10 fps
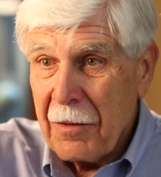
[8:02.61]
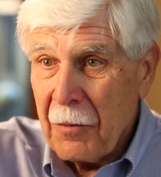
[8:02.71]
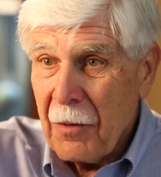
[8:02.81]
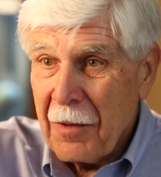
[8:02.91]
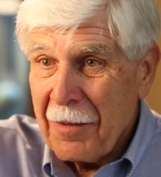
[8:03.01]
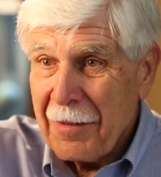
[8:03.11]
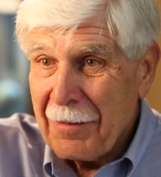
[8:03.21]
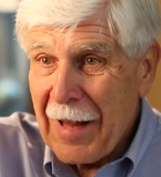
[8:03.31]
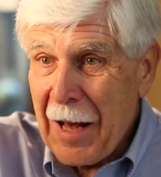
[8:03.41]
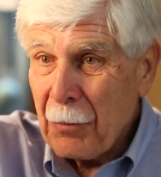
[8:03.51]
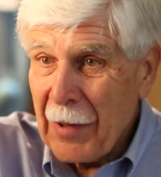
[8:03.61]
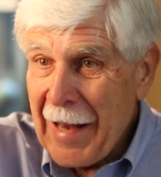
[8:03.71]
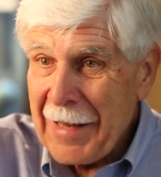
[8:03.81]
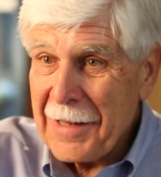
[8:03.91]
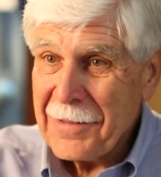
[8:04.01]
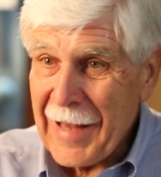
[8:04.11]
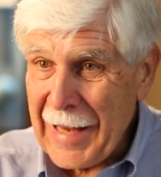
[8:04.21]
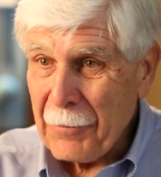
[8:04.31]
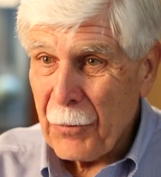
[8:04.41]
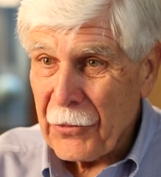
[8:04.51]
The top line is
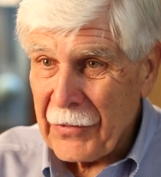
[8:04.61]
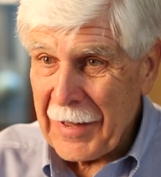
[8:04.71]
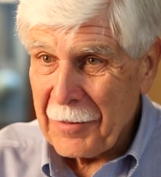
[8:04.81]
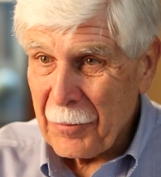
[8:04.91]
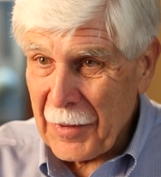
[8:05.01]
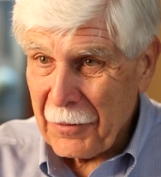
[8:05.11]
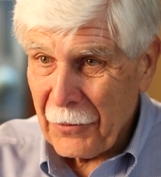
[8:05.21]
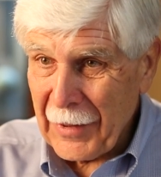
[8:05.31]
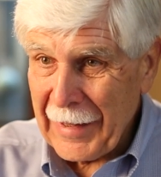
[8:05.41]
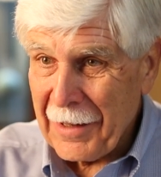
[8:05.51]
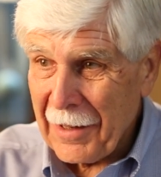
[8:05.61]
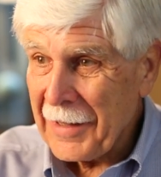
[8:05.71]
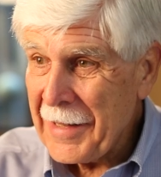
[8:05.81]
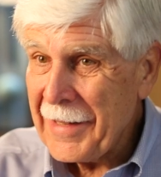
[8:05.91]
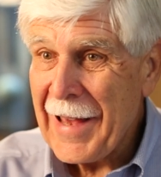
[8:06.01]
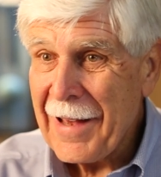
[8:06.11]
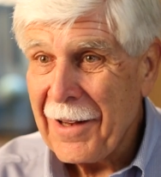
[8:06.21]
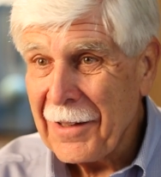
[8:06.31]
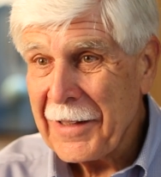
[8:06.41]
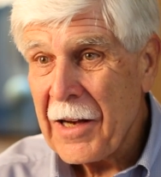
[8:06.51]
8%, but really all
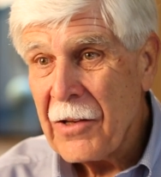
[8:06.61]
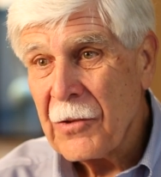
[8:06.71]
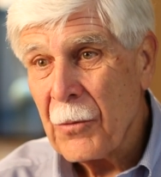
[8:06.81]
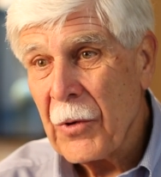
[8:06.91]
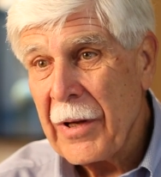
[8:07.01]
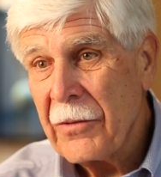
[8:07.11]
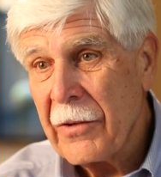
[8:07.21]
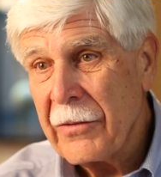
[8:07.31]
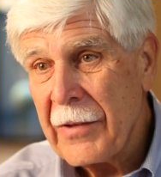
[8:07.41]
the customer gets is